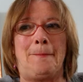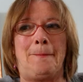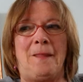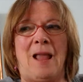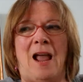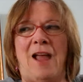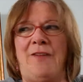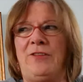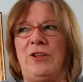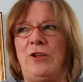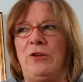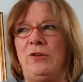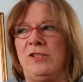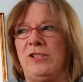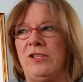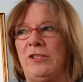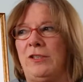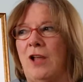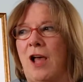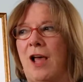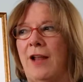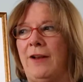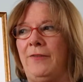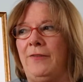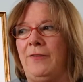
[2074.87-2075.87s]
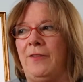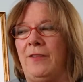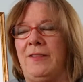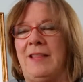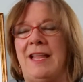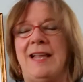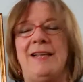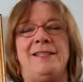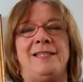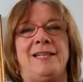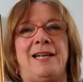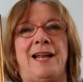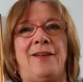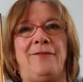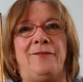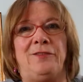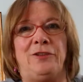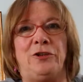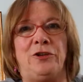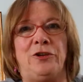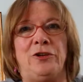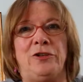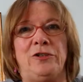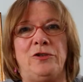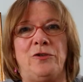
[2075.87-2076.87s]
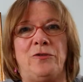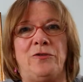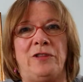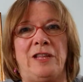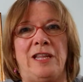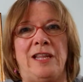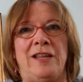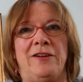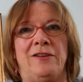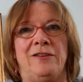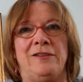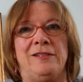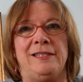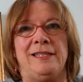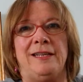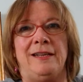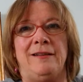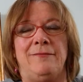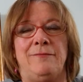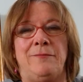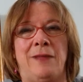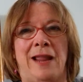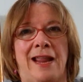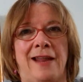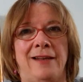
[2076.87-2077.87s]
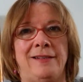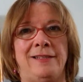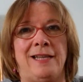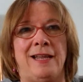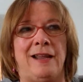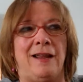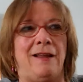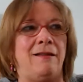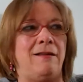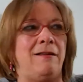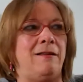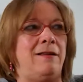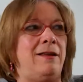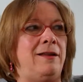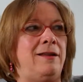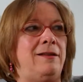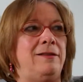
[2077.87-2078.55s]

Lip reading: I've used a lot of the things that I've learned over the years in painting